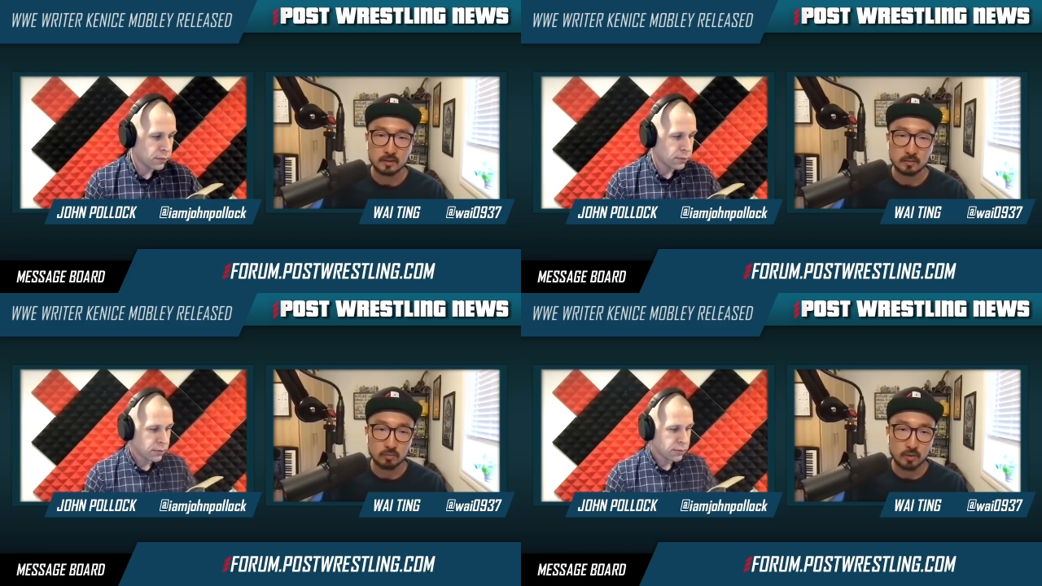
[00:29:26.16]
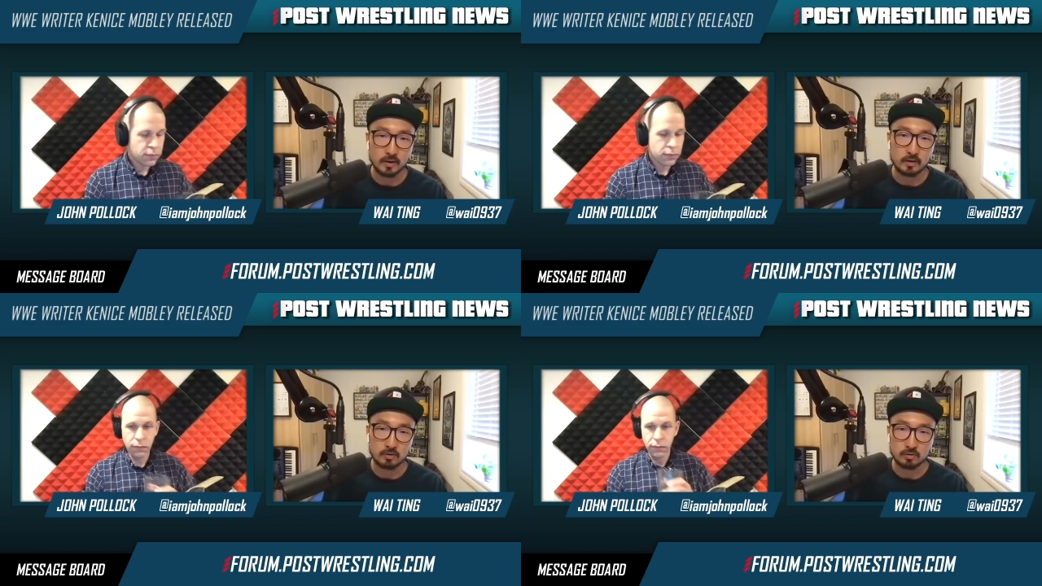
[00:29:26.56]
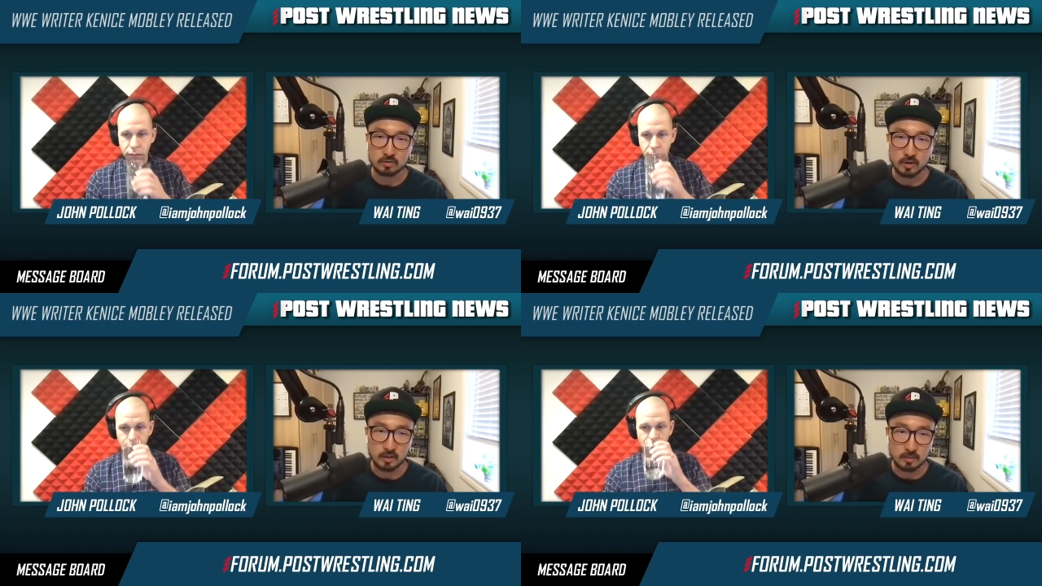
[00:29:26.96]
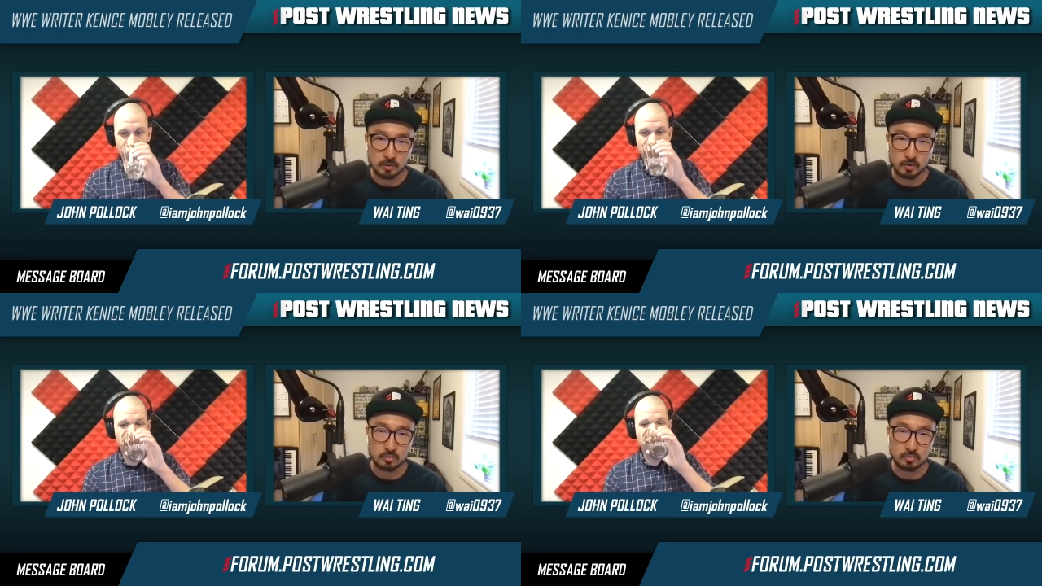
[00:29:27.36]
Speaker 1: the writers and the
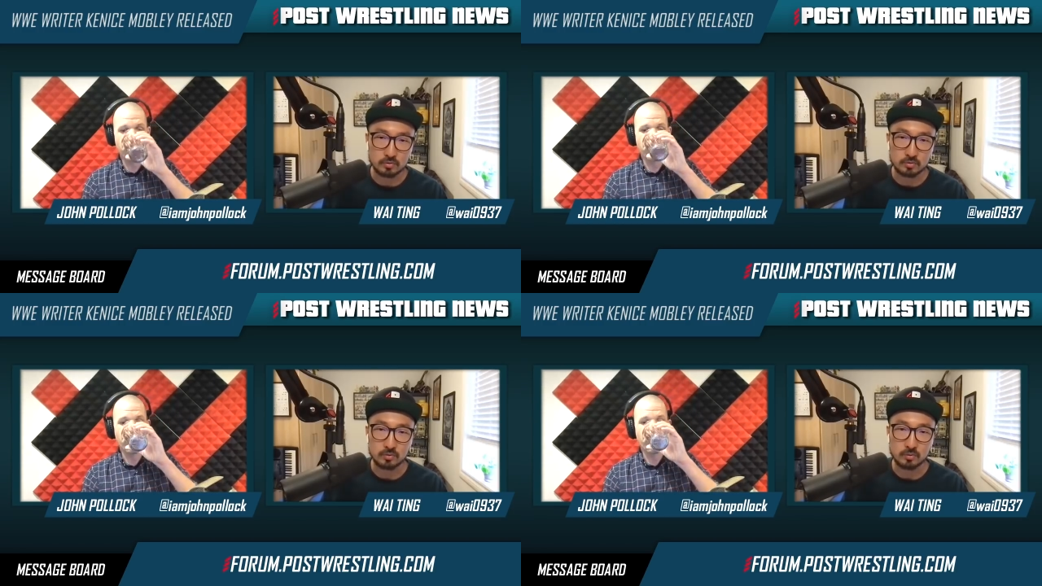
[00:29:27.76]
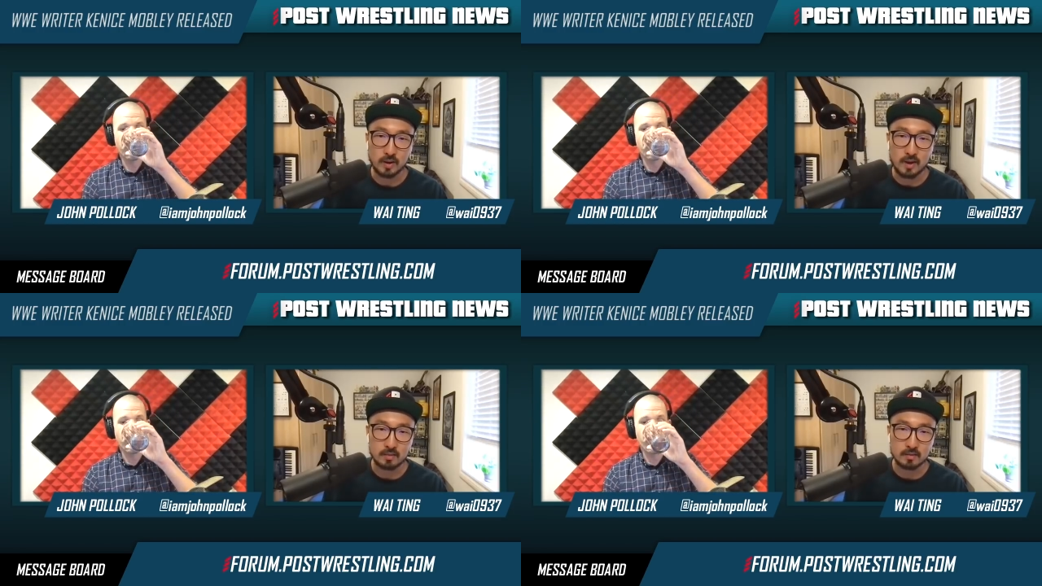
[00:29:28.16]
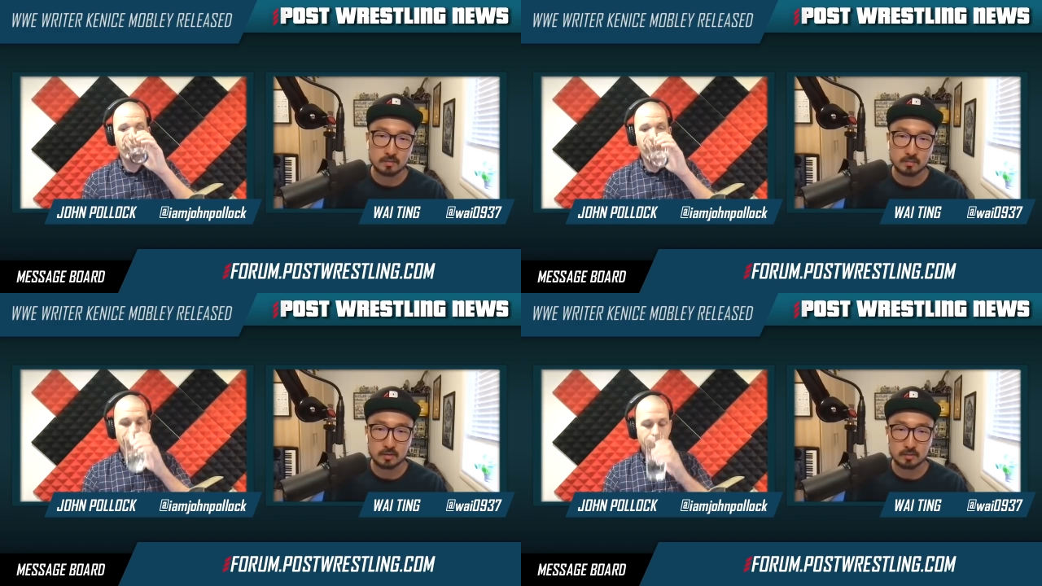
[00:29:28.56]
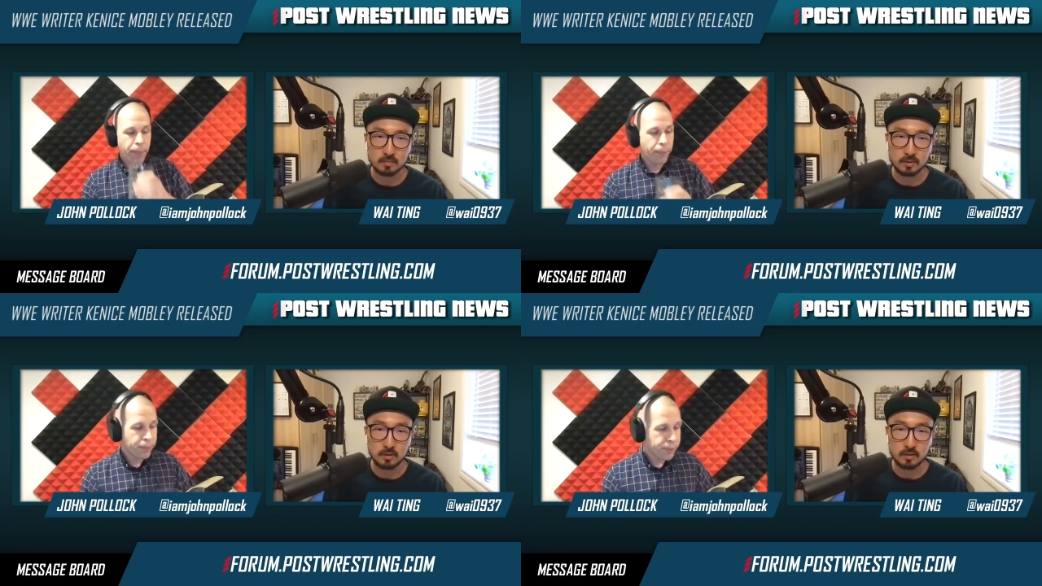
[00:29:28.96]
producers do endless amounts of
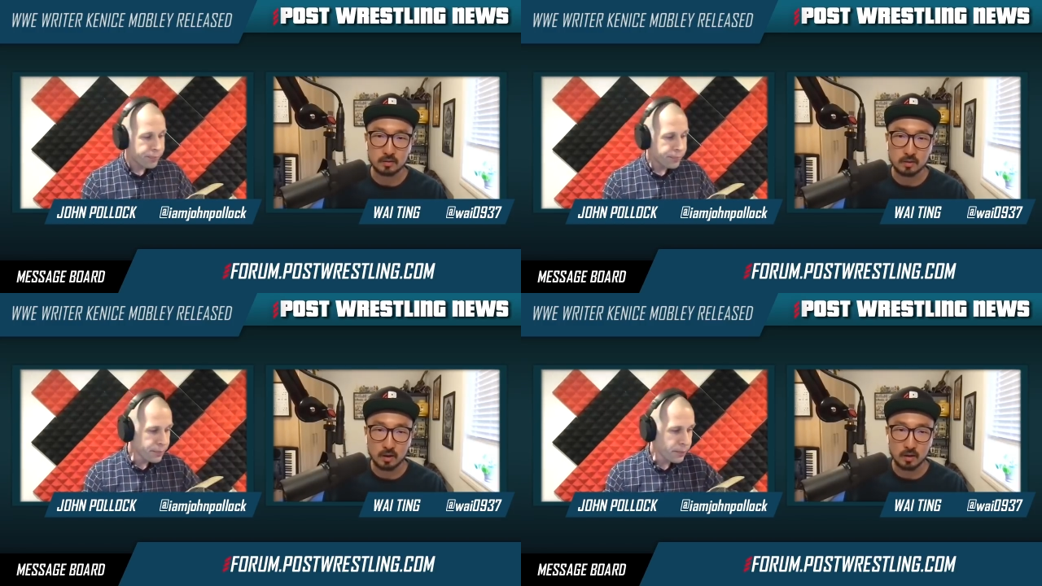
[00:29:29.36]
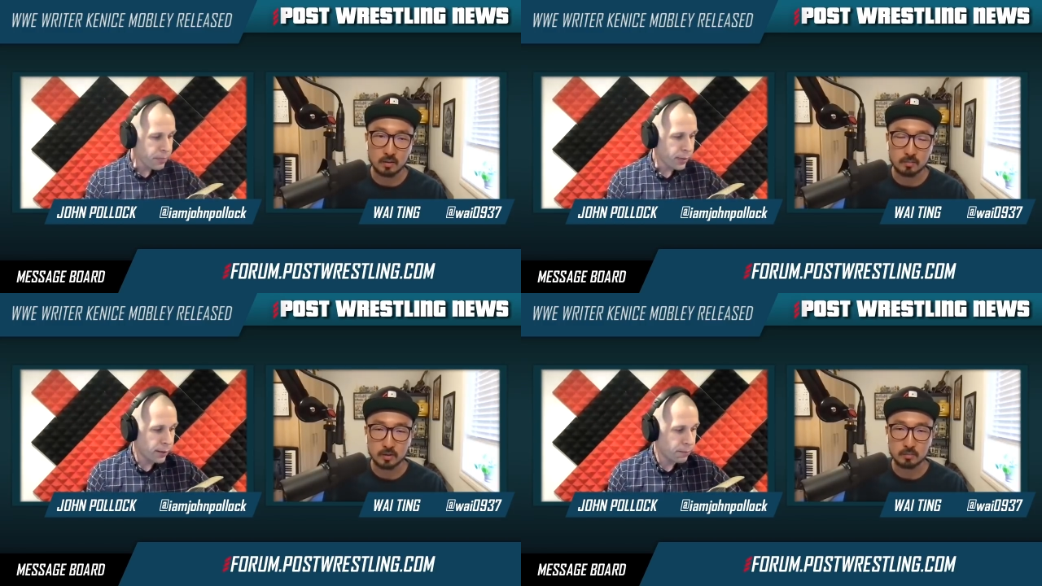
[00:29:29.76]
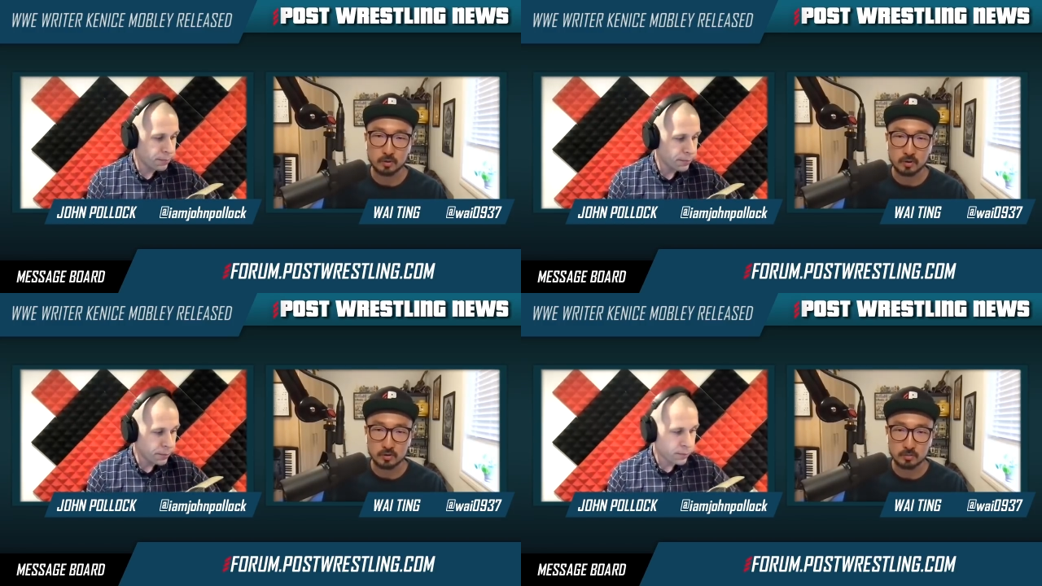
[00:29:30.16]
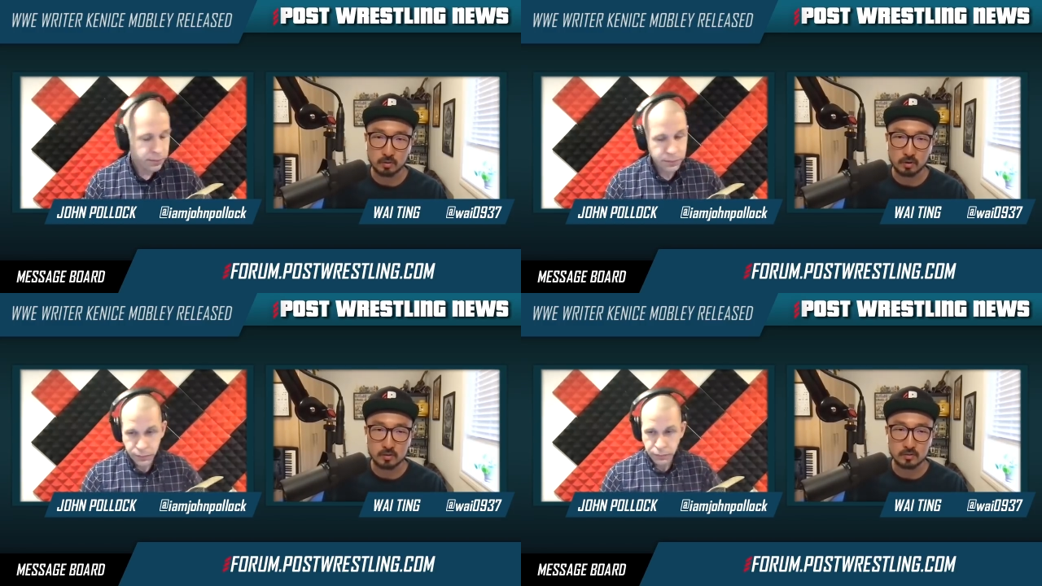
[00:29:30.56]
media talking about the production
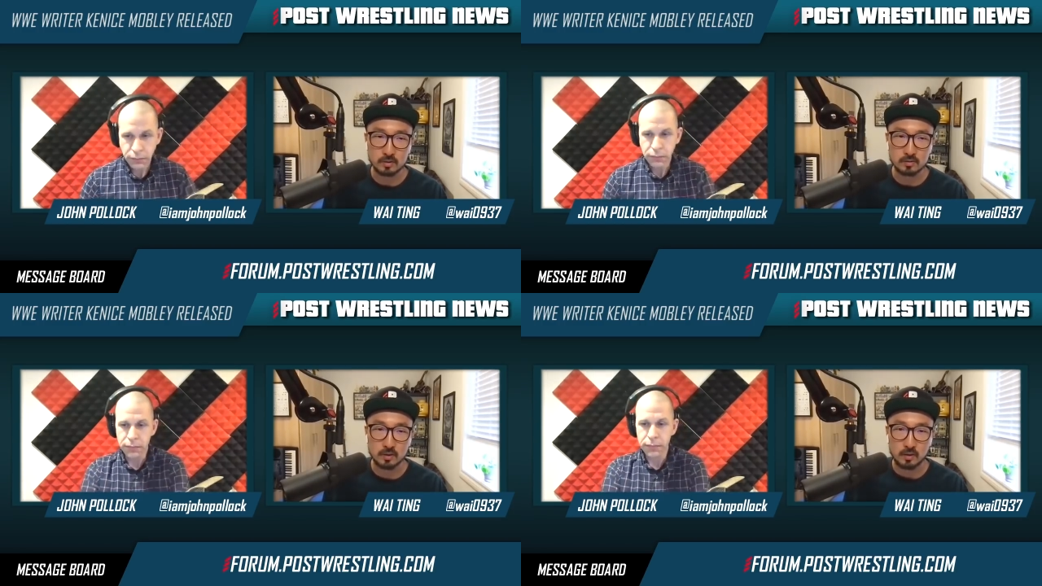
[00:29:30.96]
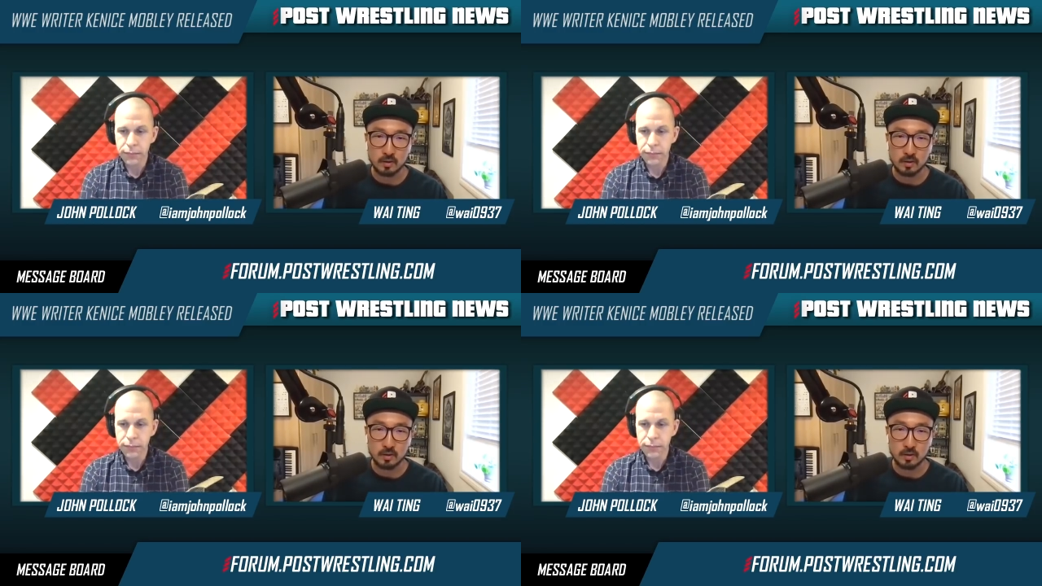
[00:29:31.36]
process